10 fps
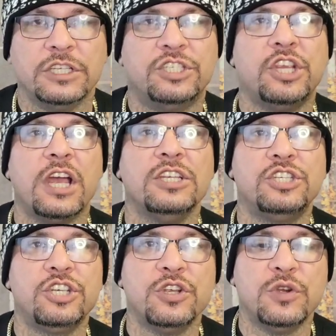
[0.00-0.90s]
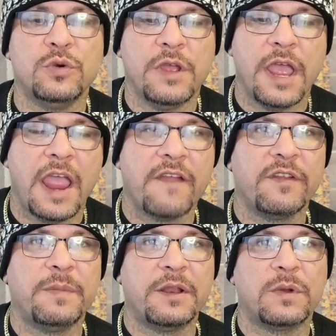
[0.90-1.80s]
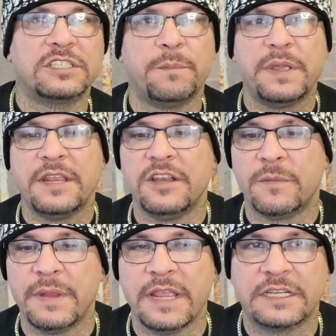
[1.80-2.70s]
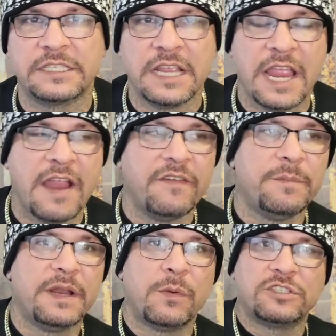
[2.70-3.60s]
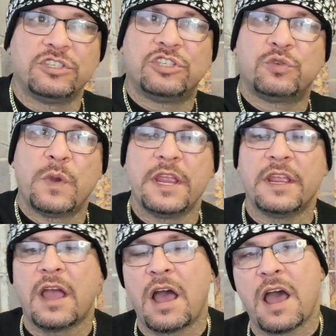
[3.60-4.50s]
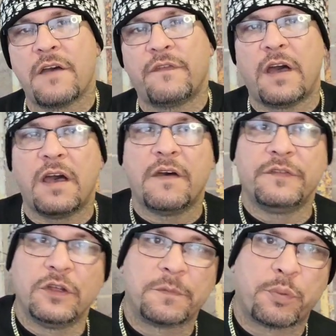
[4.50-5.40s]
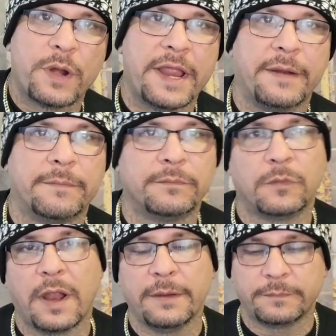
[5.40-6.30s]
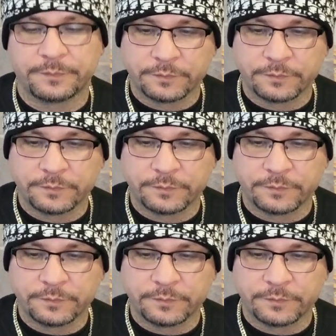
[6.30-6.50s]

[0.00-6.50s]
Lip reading: judge you. Everybody wants to be in your mix. Everybody wants to swing off of your print, right?